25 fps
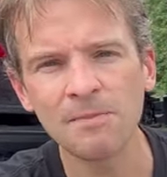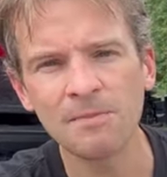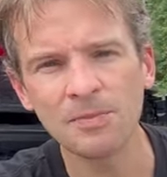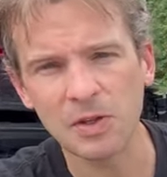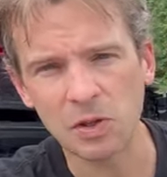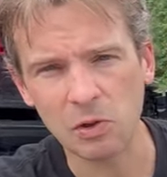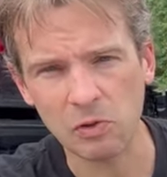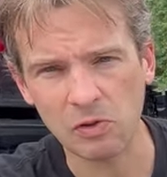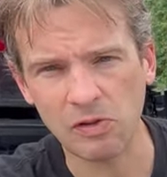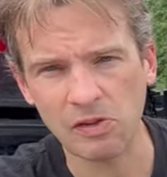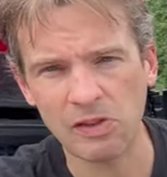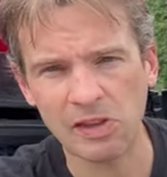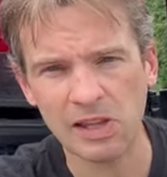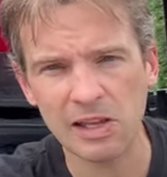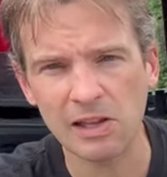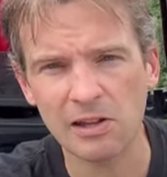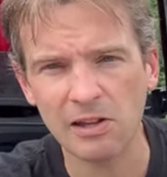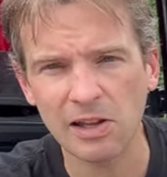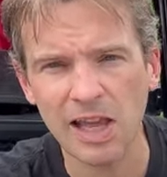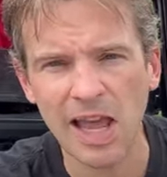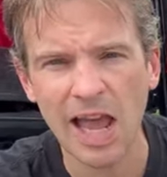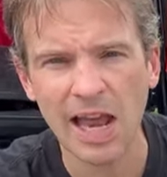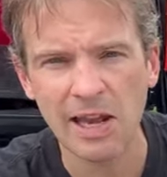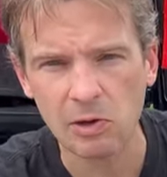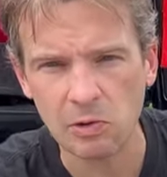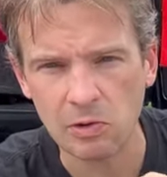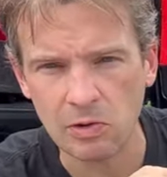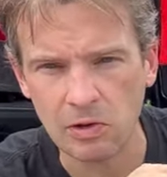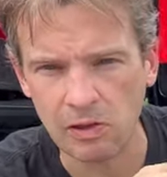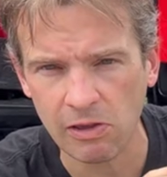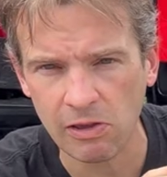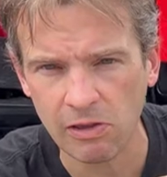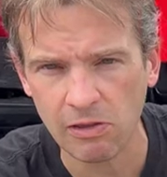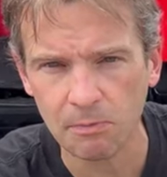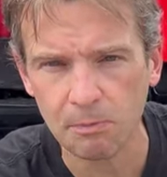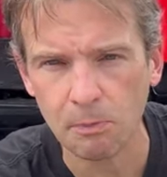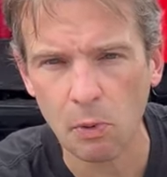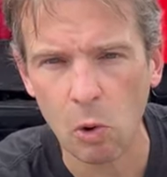you seal it, and you
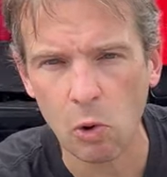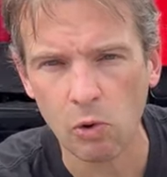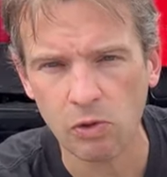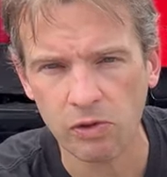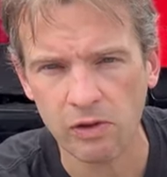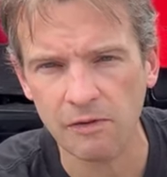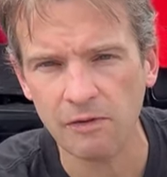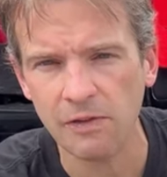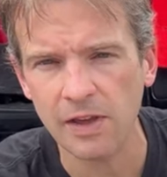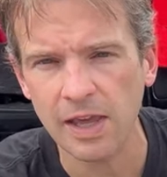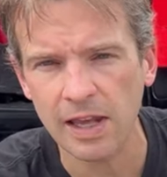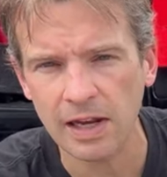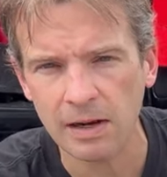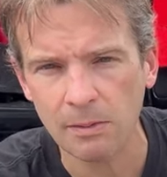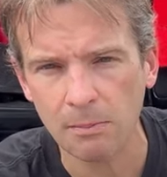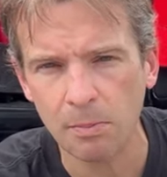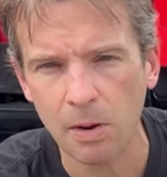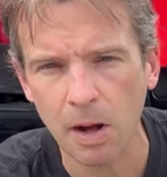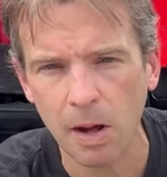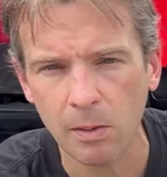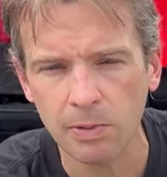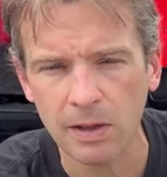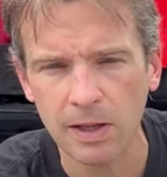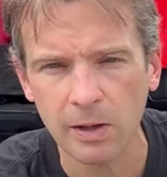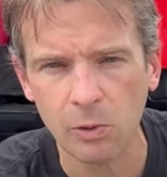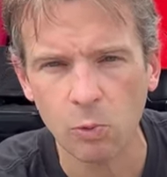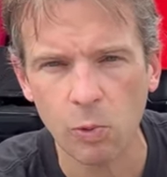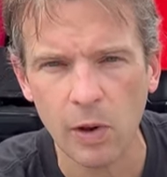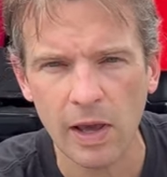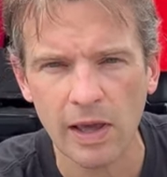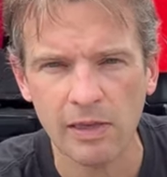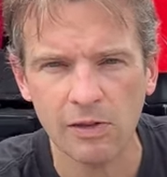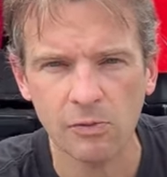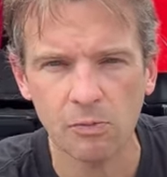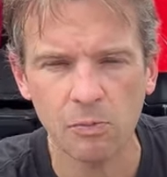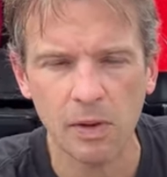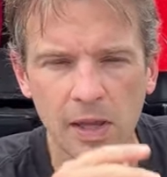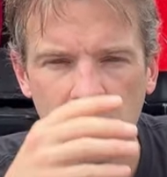dispose of it in a public
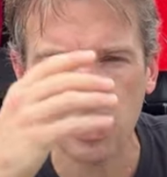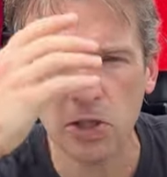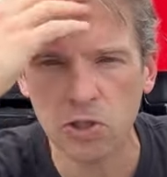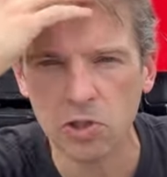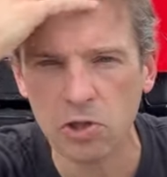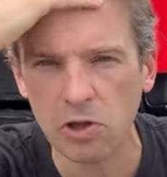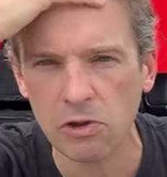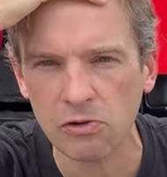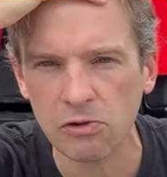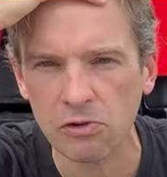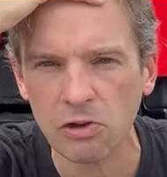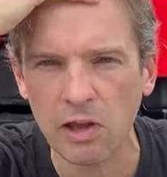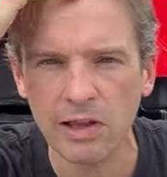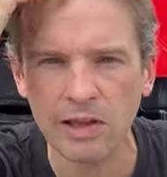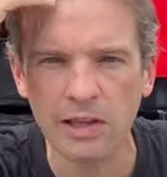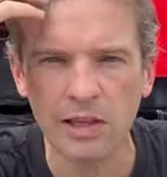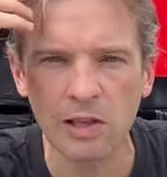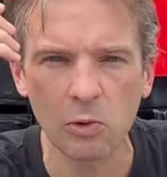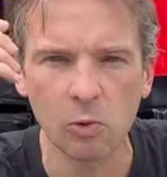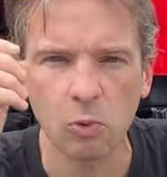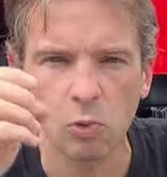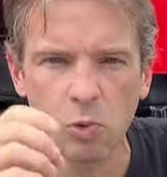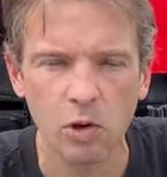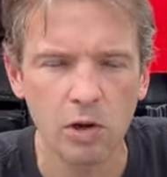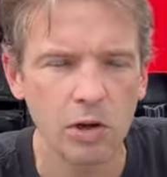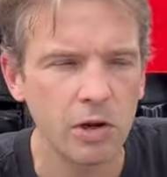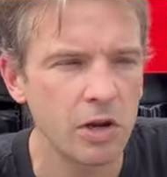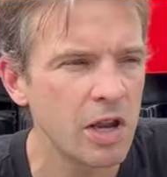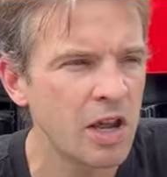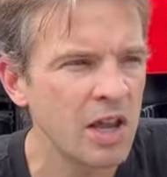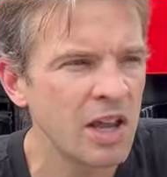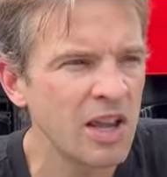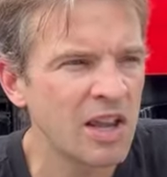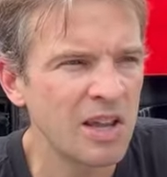waste bin, just like you would